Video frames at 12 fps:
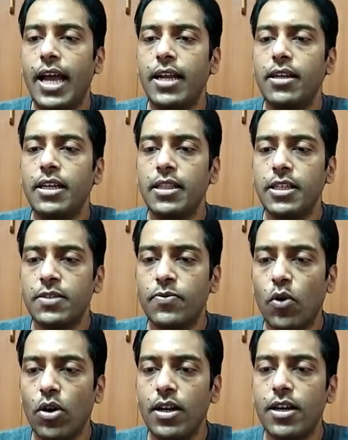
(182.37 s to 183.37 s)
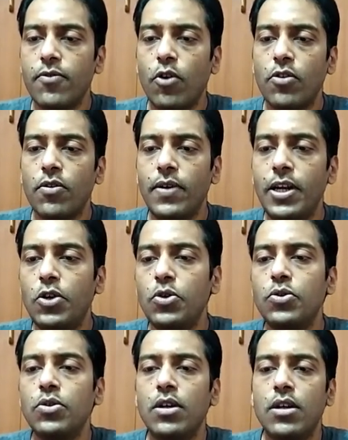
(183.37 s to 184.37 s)
and in this folder what we will
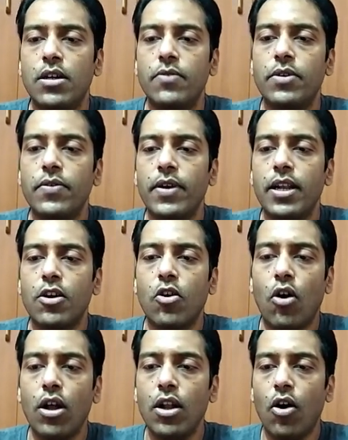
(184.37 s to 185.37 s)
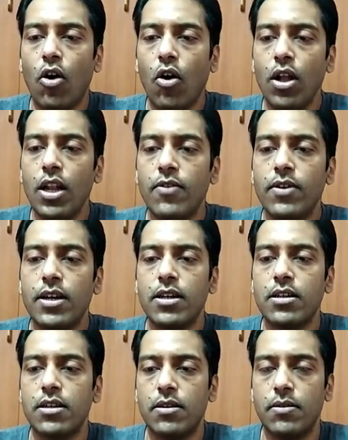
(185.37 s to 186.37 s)
do we will call all
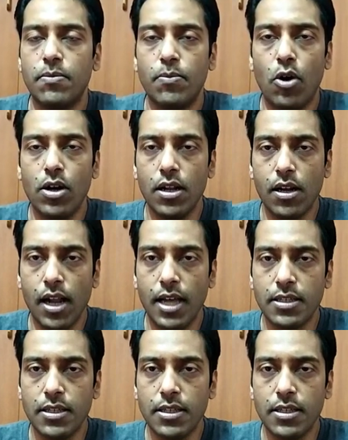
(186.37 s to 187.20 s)
our model